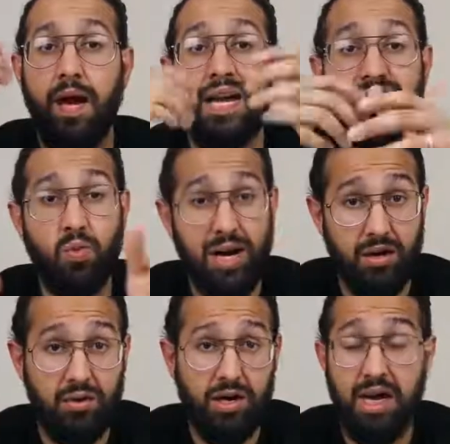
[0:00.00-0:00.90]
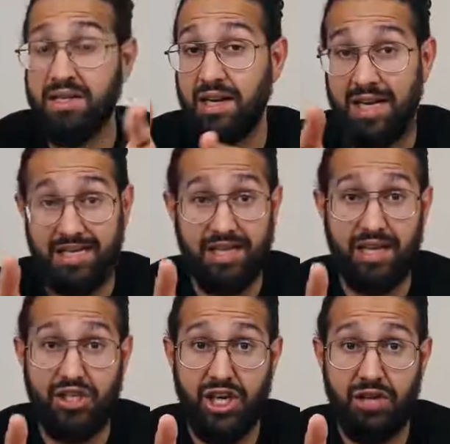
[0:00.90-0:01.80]
As well as a link to
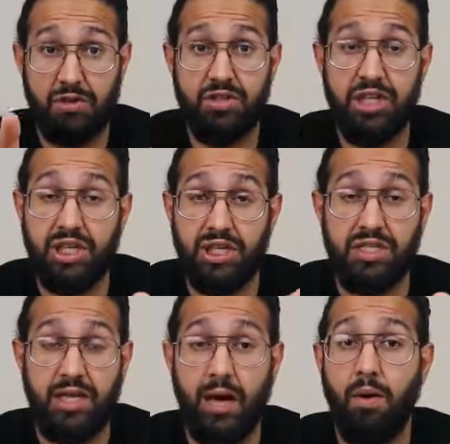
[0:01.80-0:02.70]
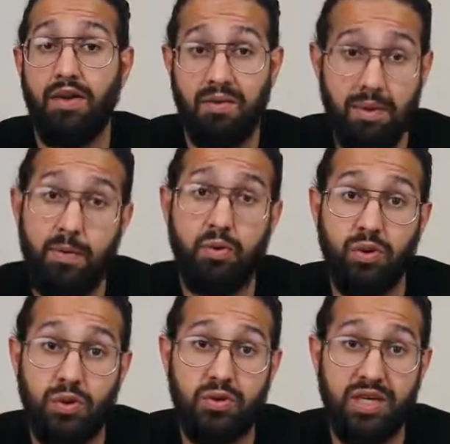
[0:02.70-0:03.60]
their channel so you can see how other people
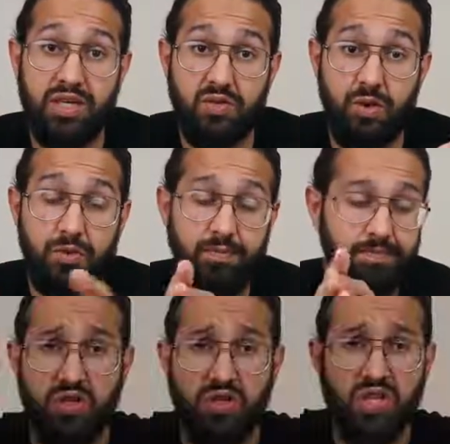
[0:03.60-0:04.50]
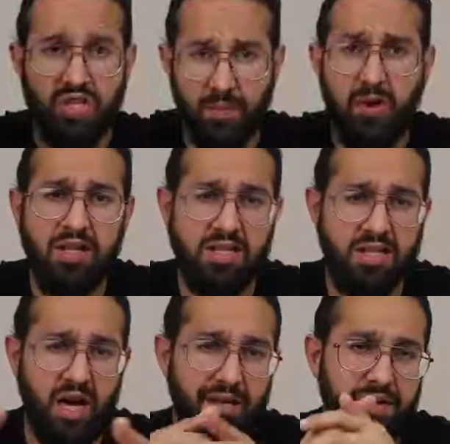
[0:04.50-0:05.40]
use it as well. To summarize the
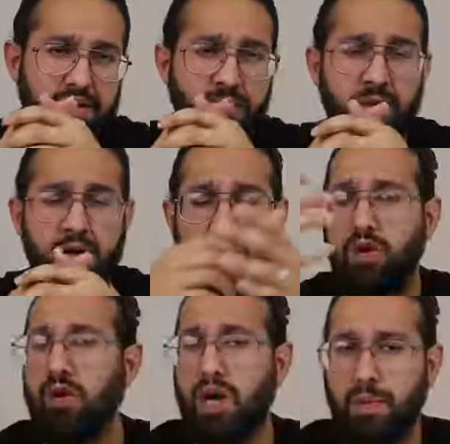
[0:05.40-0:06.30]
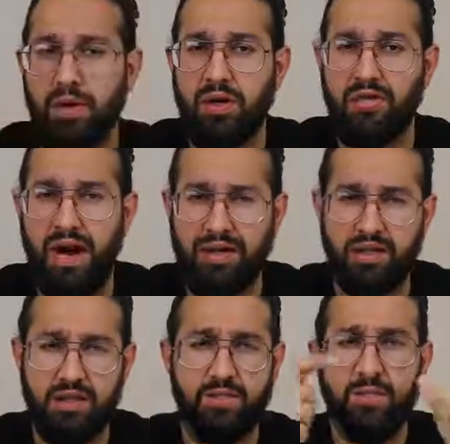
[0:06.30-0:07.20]
service, you've got a couple of good
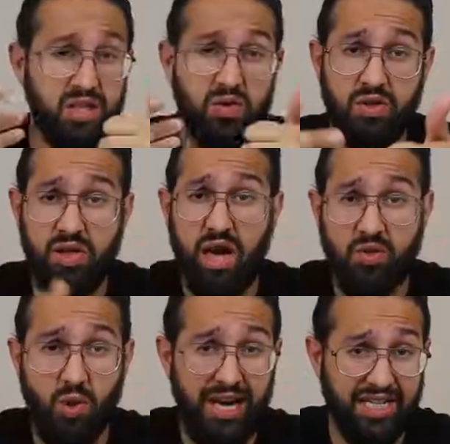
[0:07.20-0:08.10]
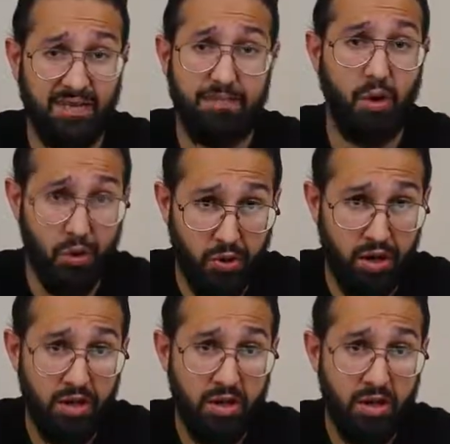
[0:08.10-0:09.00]
factors. These guys work as a
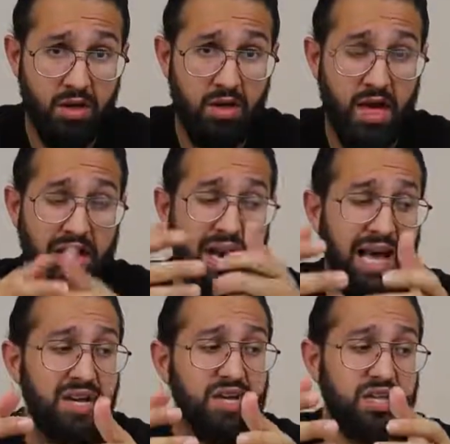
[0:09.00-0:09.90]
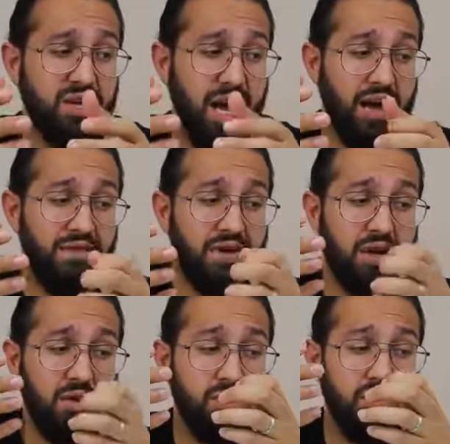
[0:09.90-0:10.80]
broker and allow you to have,
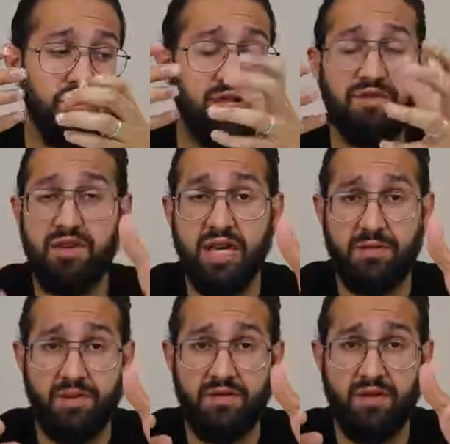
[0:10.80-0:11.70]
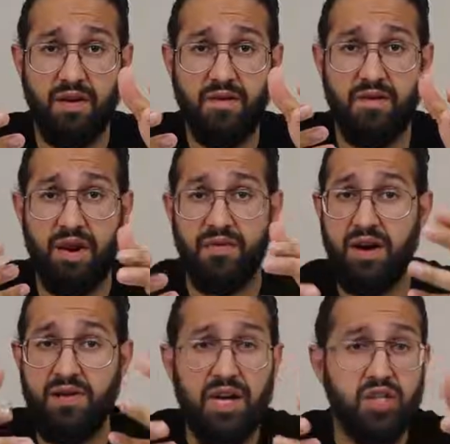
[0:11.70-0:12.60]
different types of
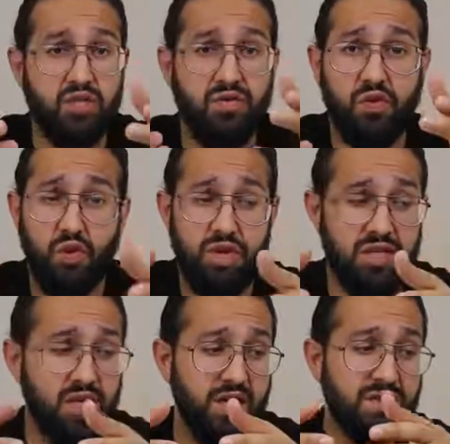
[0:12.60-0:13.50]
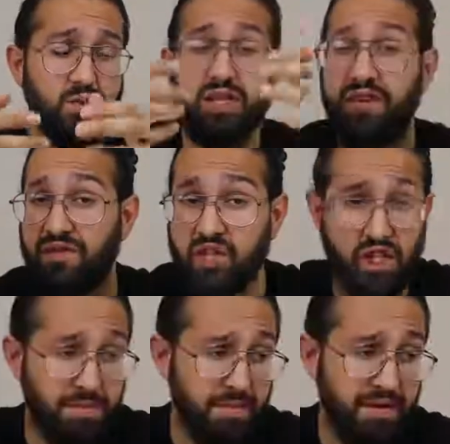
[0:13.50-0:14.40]
variations of courier service with different
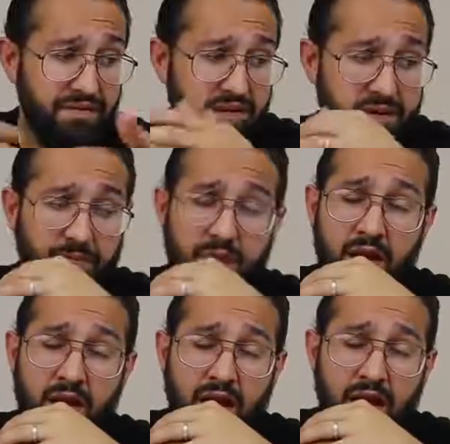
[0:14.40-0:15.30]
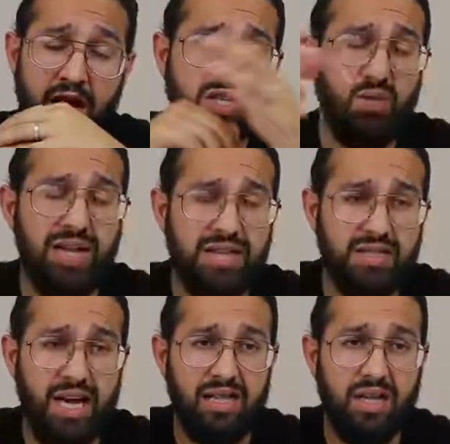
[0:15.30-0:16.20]
shipping methods. As well as
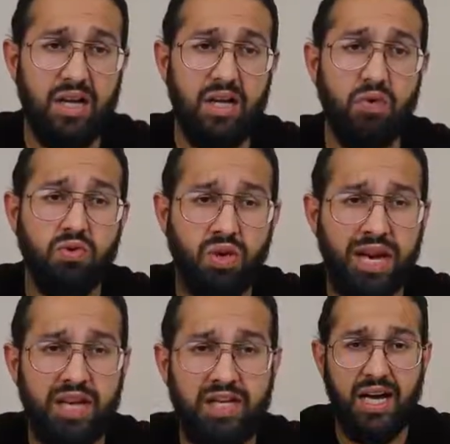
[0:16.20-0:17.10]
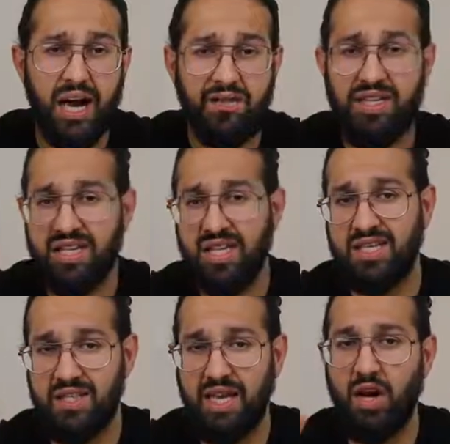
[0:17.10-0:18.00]
that, they also allow you have a
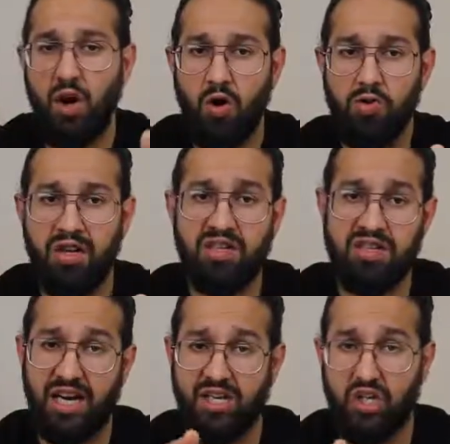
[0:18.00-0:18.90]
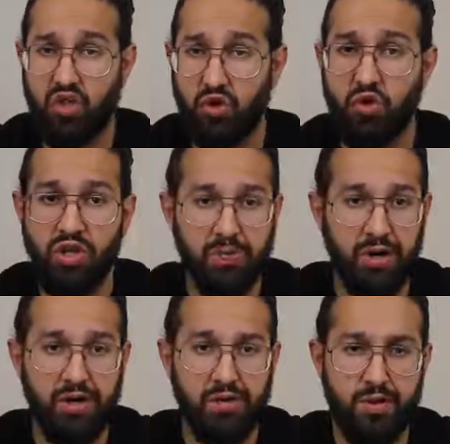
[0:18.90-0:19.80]
60-day holding / storage
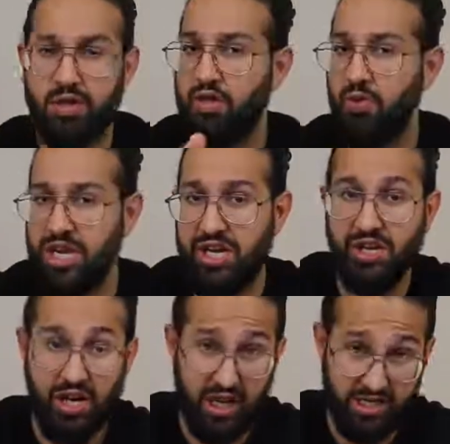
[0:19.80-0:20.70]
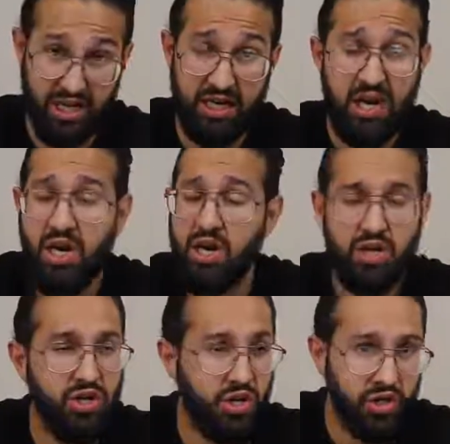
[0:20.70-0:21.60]
period as well. So where you can, like I said,
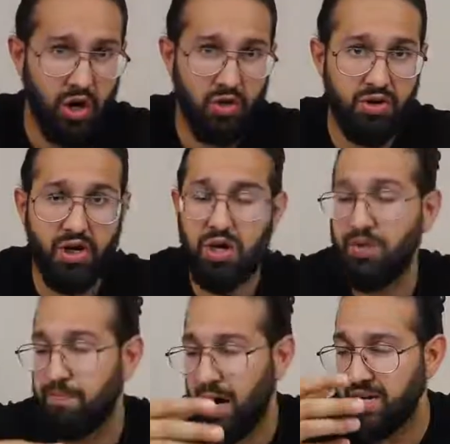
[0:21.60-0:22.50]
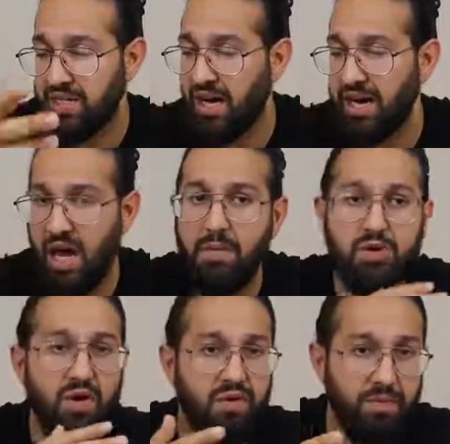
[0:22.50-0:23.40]
you can buy certain items
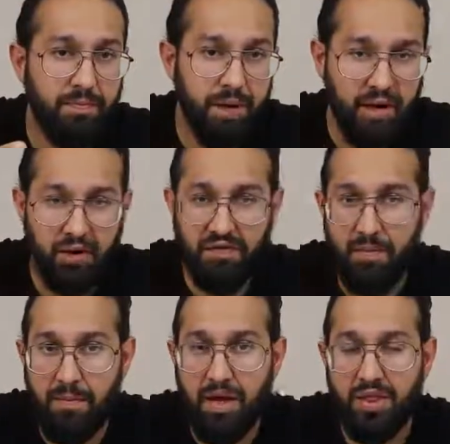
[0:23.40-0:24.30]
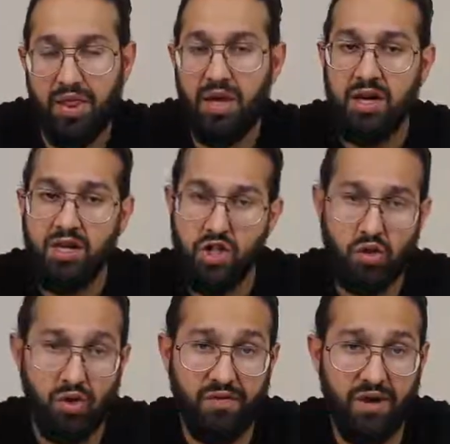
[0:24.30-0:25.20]
over a period of a month,
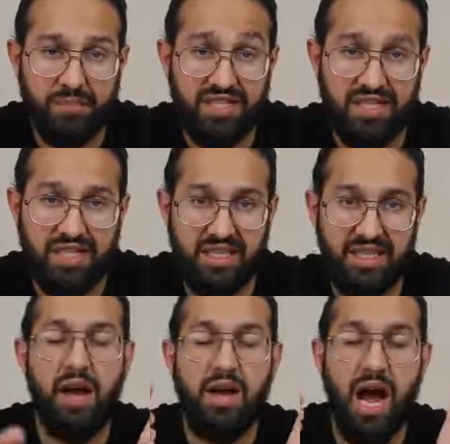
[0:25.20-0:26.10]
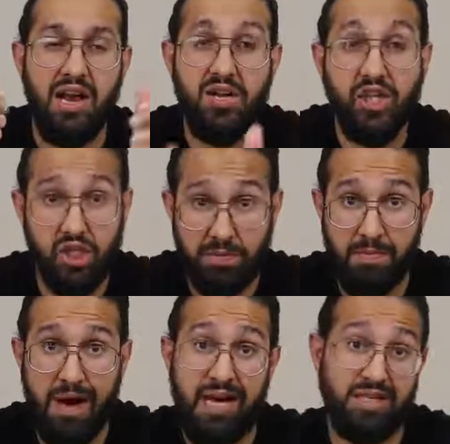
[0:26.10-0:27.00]
store them for up to 60 days, and you can ship
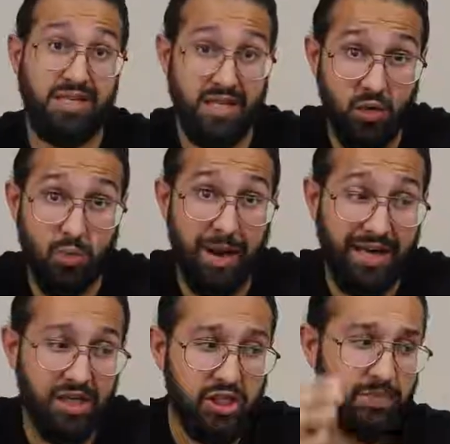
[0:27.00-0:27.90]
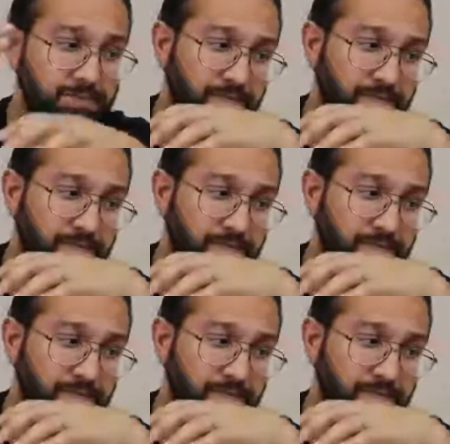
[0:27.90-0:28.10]
them out as a single package.